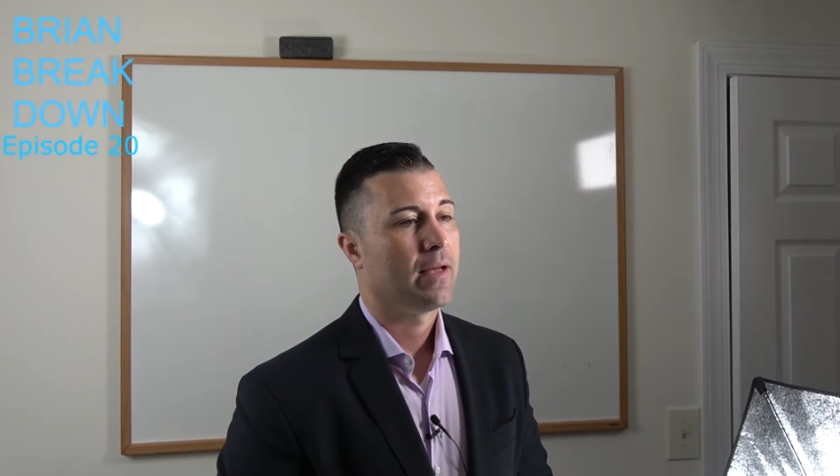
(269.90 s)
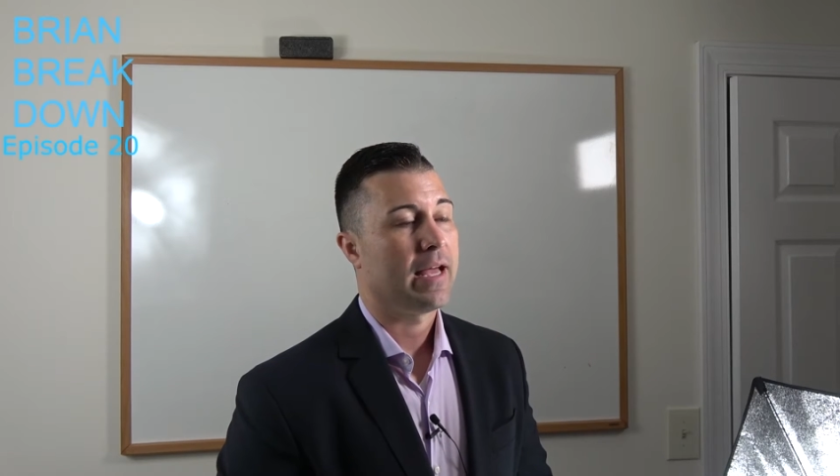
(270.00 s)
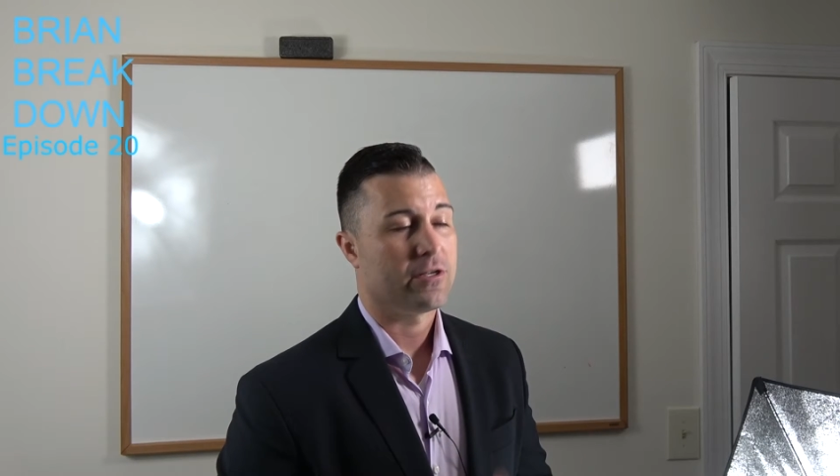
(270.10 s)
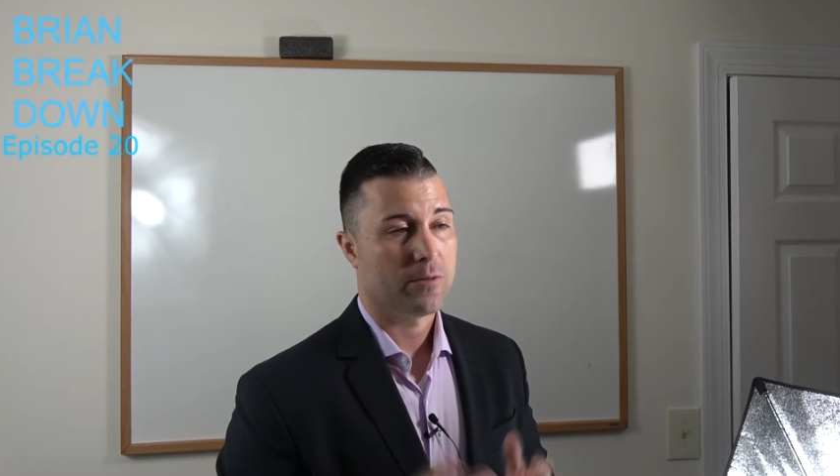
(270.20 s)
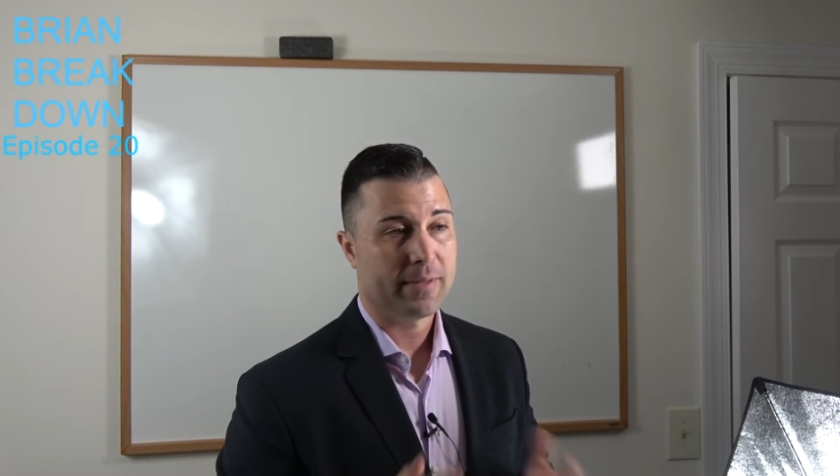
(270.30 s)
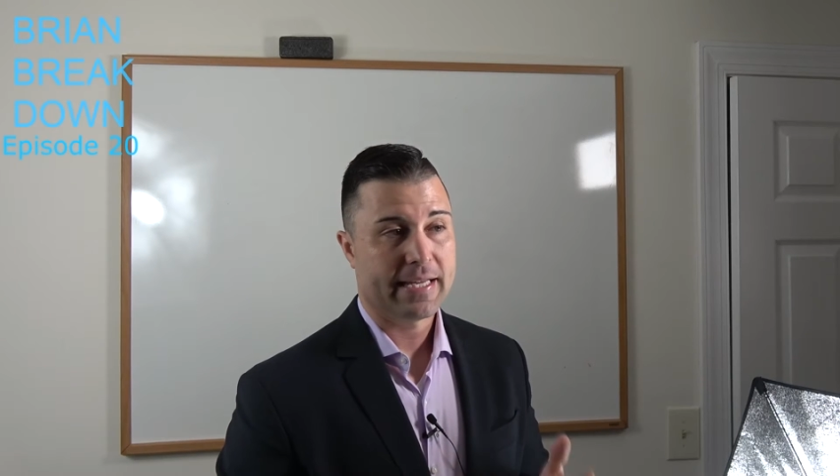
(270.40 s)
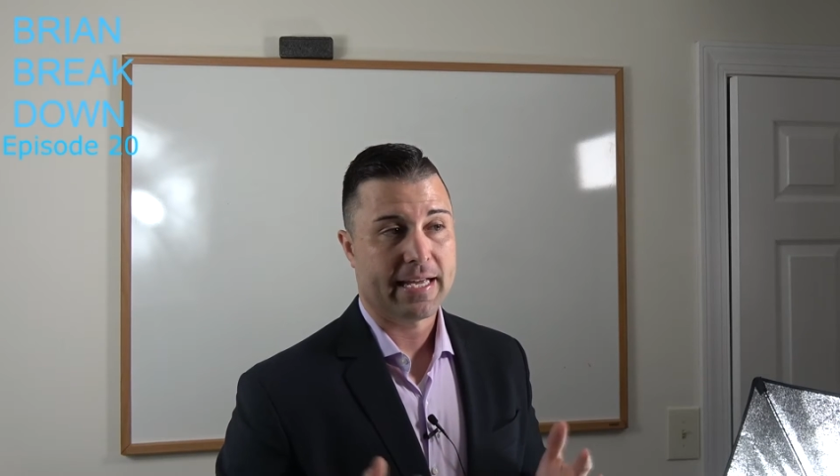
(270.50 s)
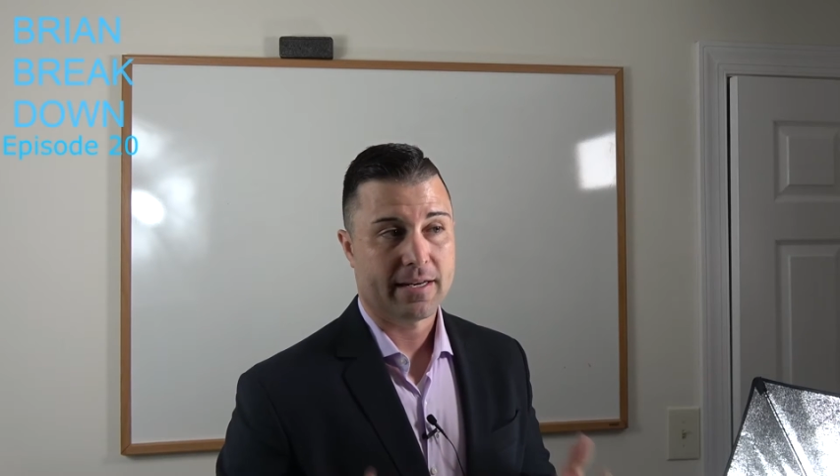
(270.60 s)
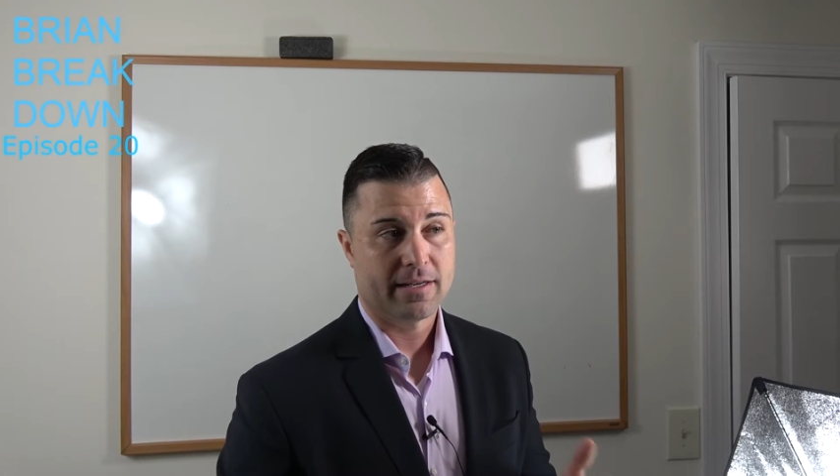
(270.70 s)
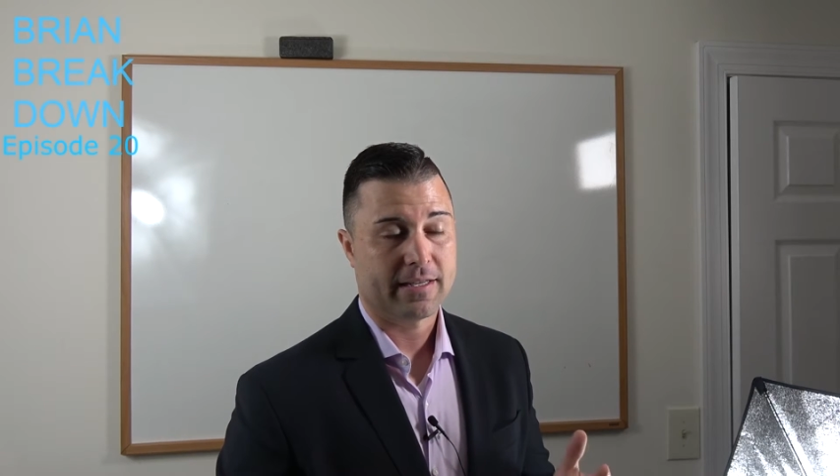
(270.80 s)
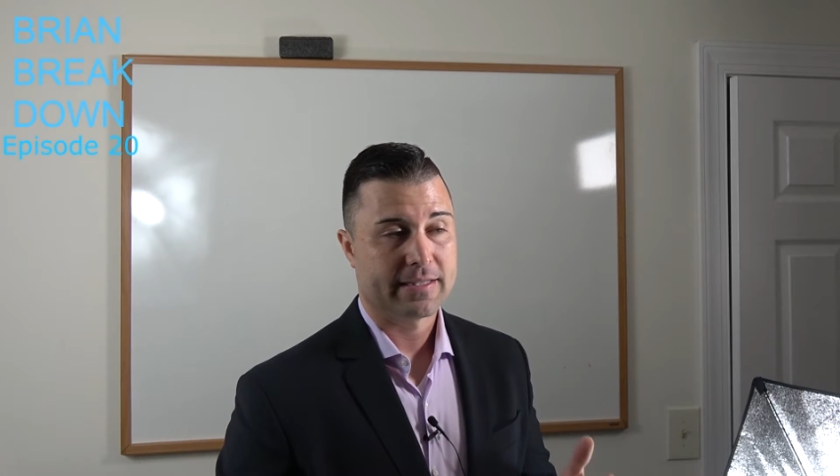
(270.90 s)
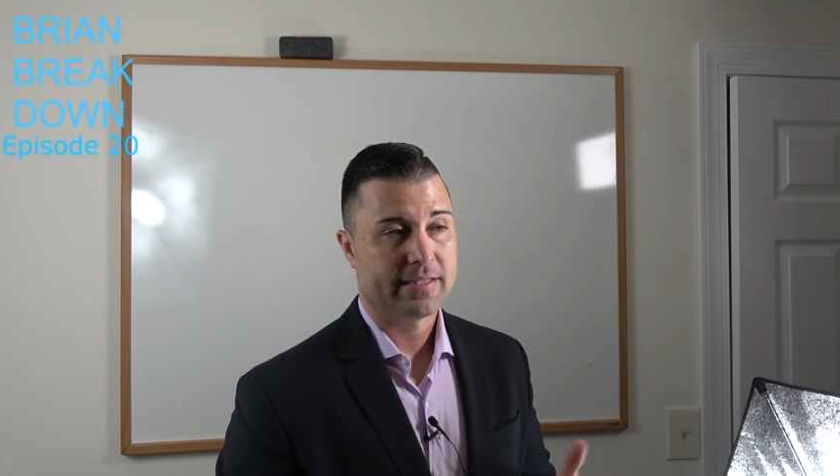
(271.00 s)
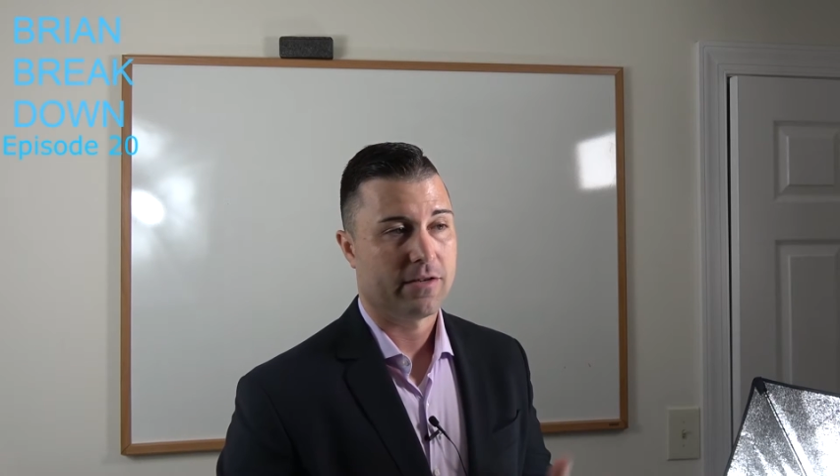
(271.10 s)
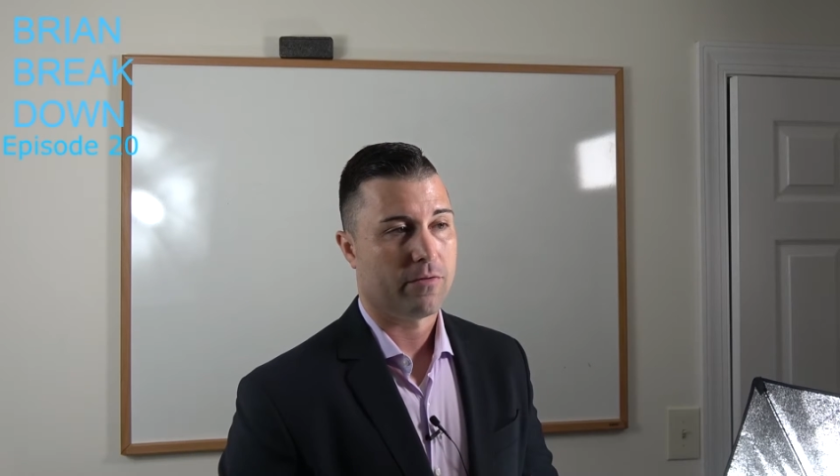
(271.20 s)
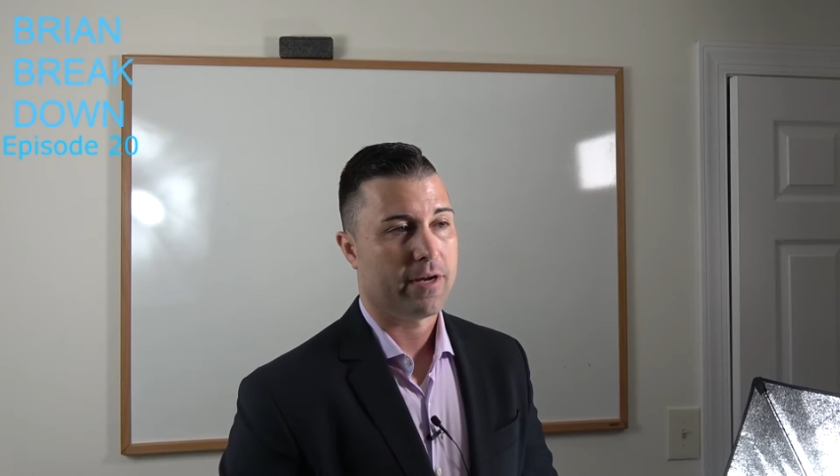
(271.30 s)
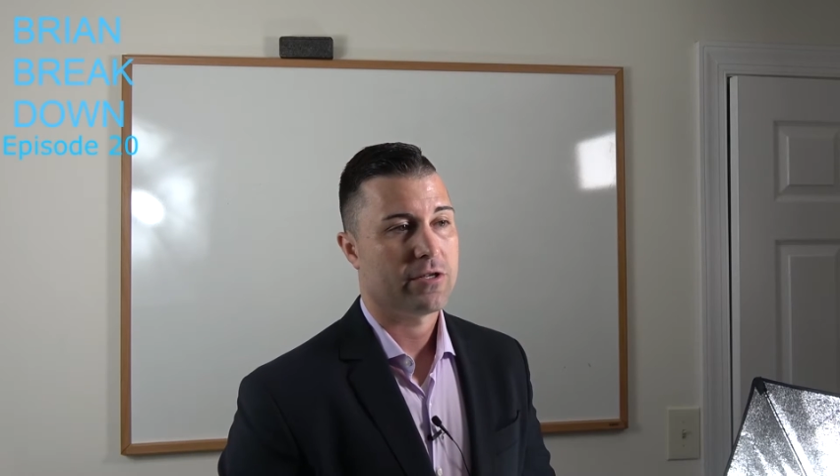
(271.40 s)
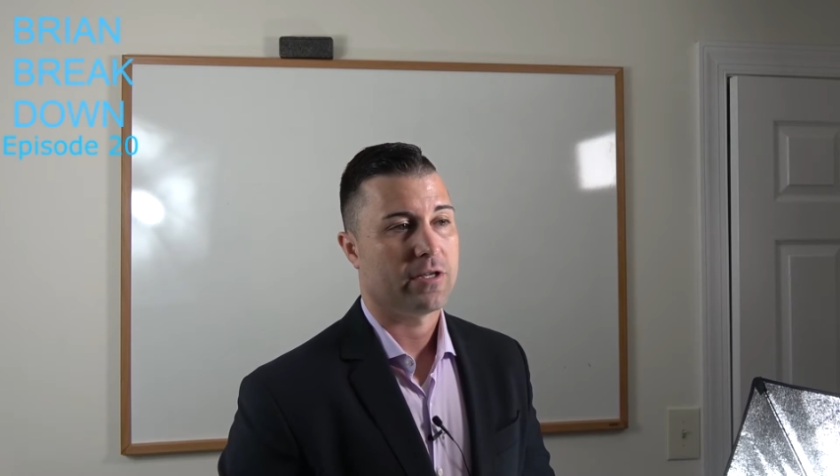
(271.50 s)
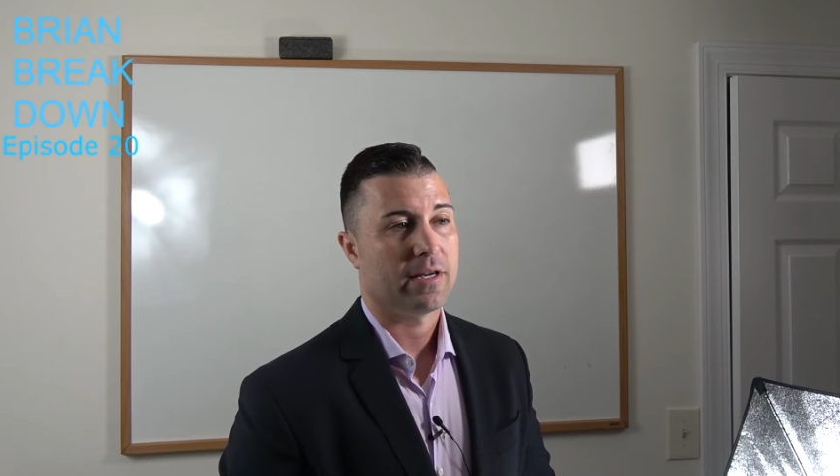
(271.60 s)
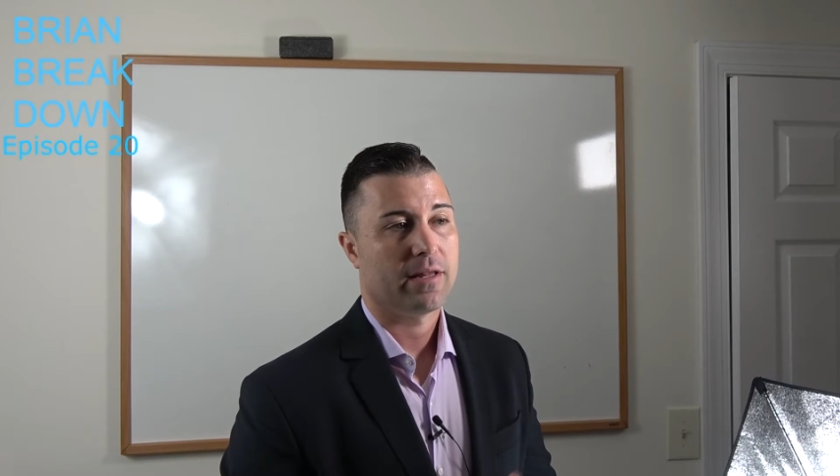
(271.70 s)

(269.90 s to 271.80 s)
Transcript: and should be taken into consideration